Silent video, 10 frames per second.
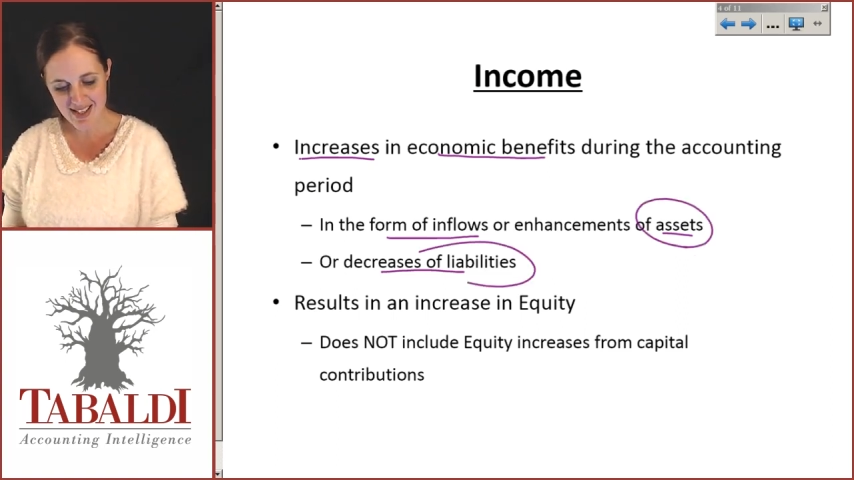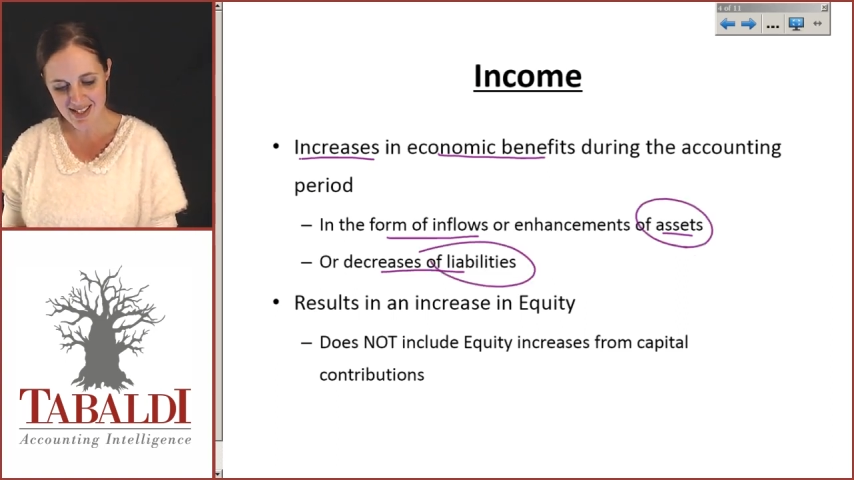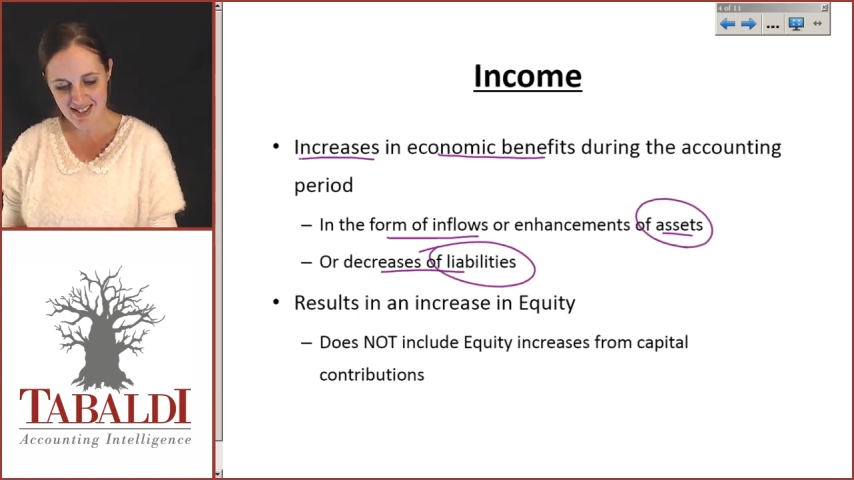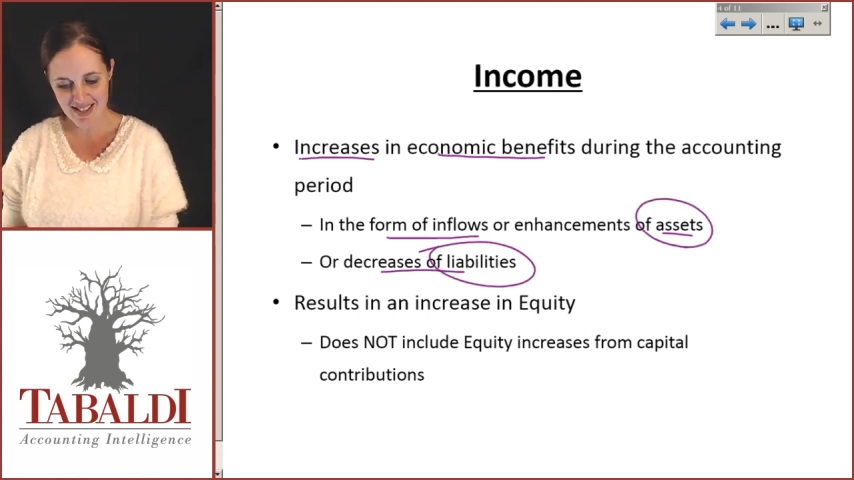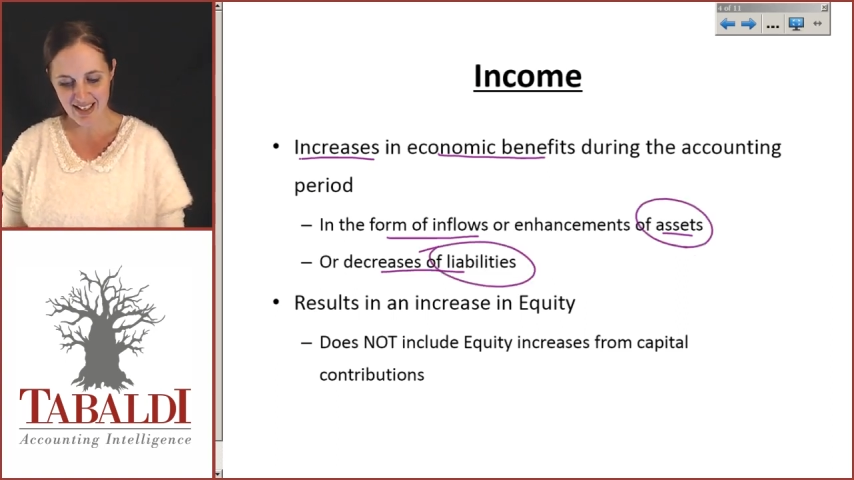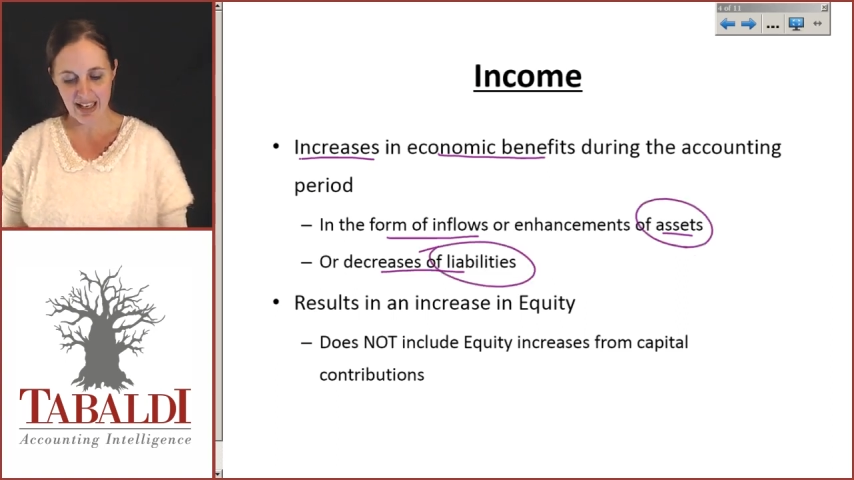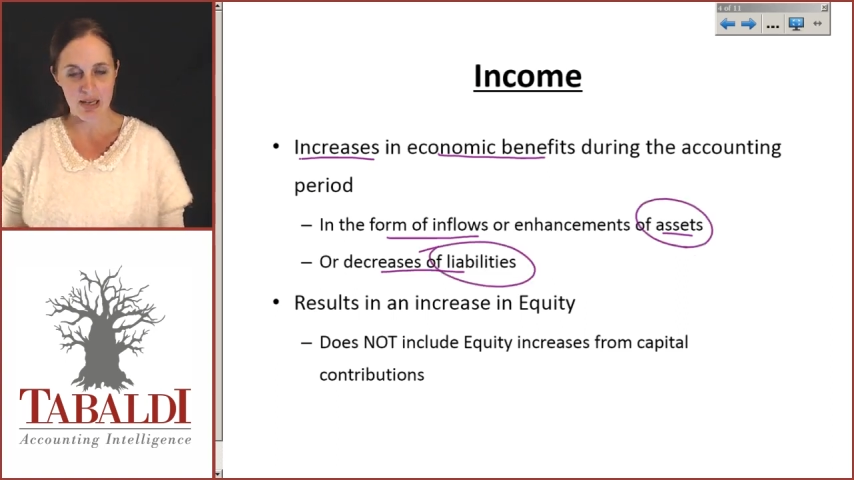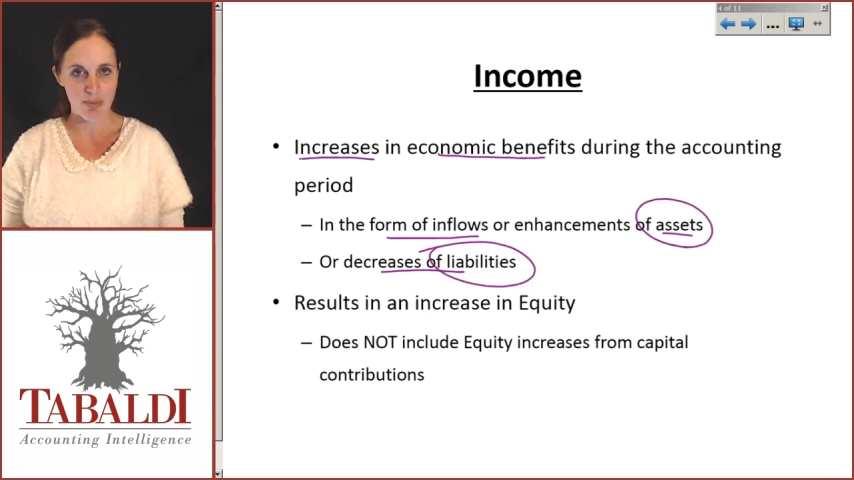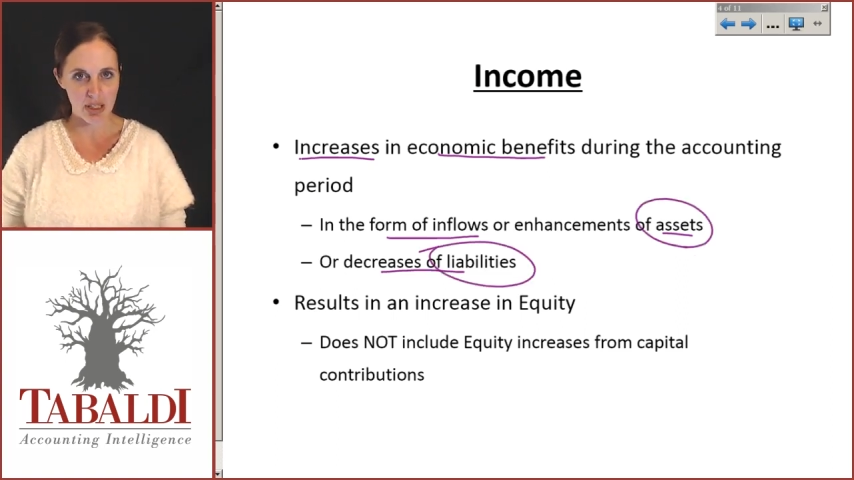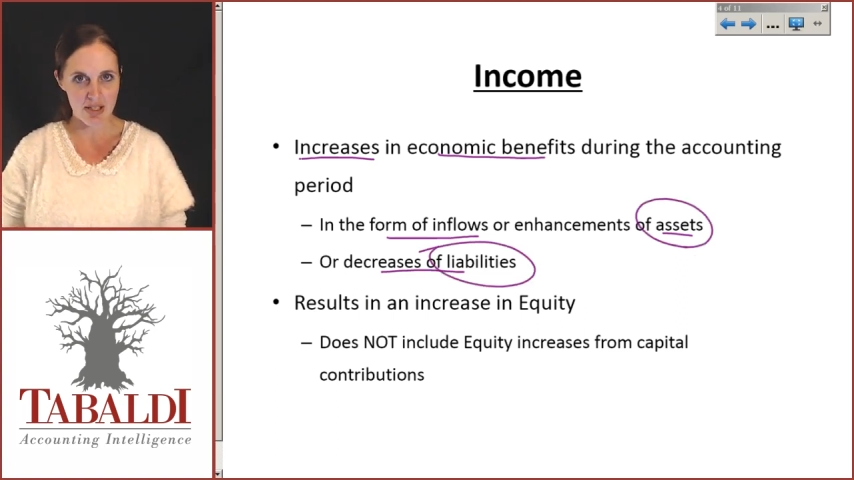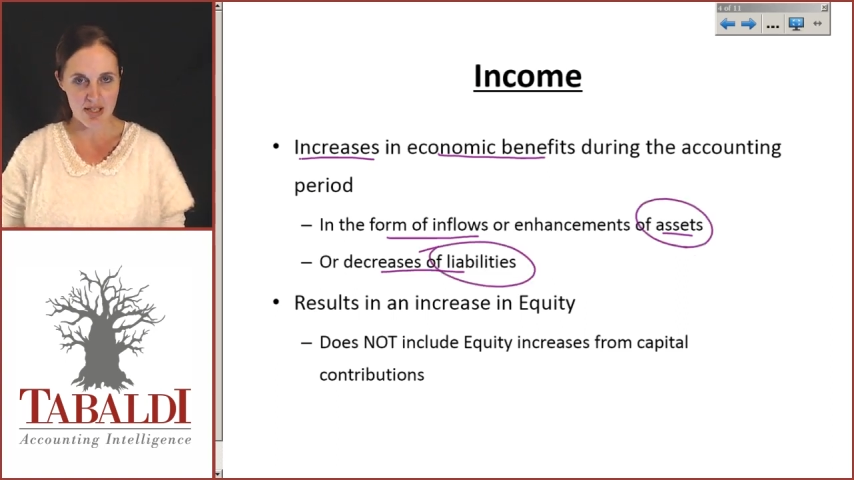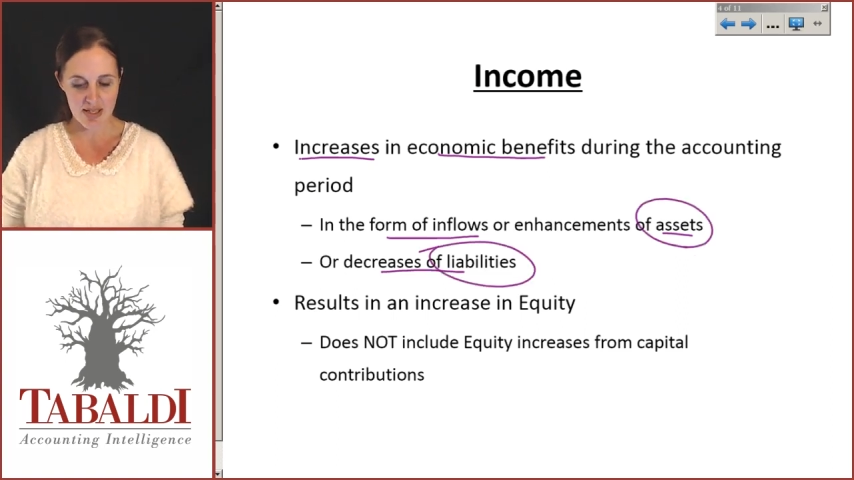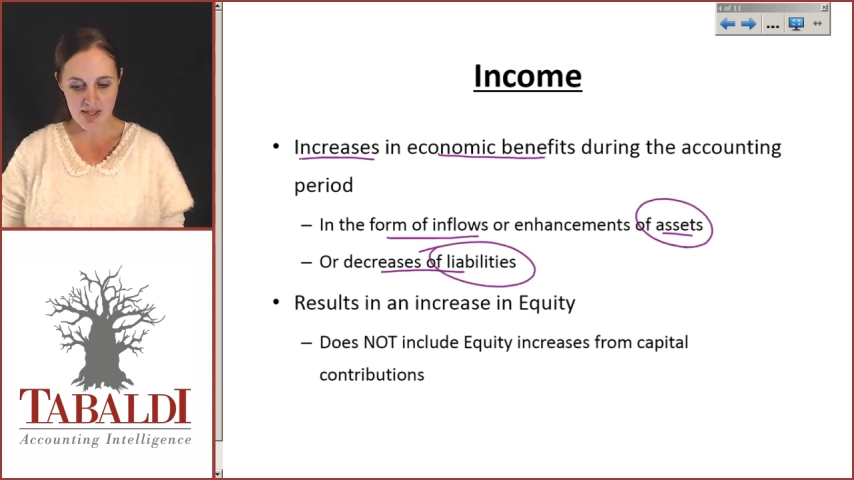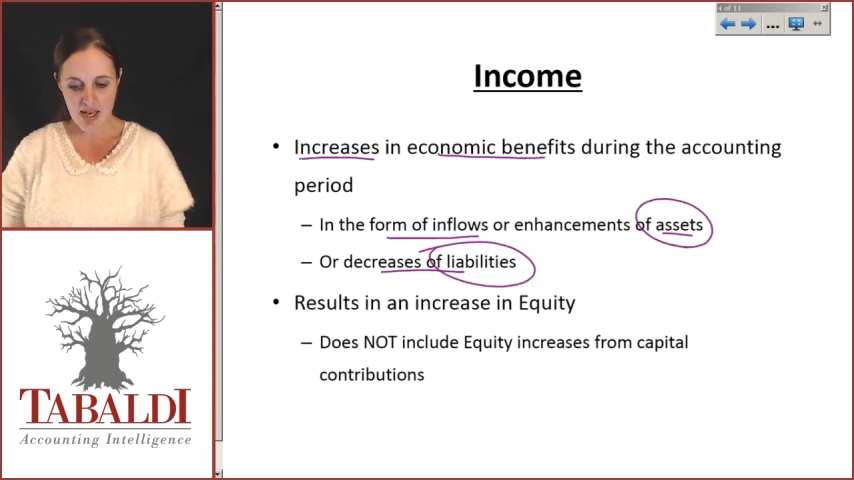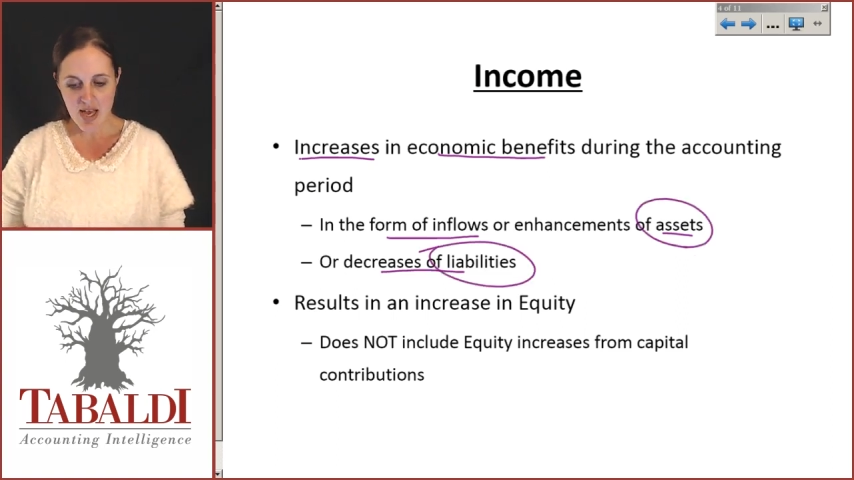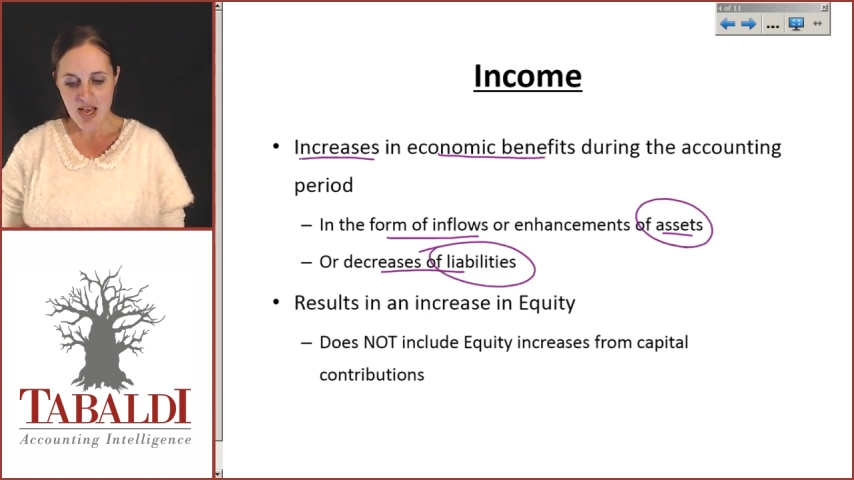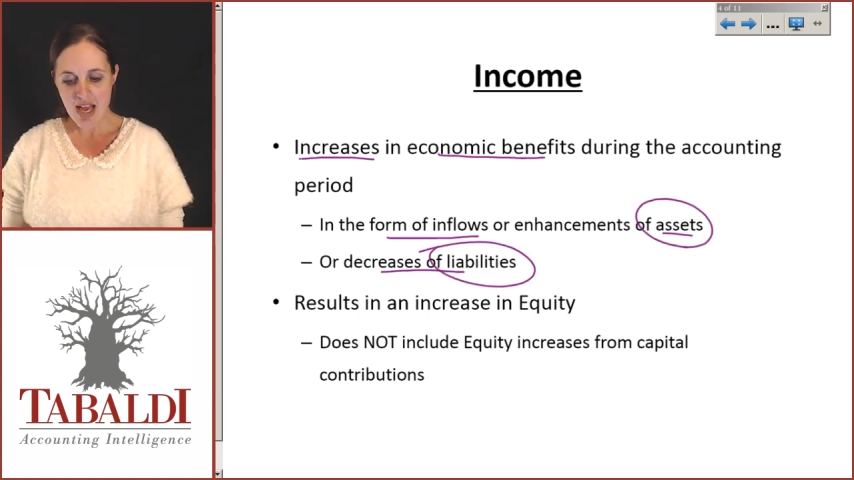assets and liabilities.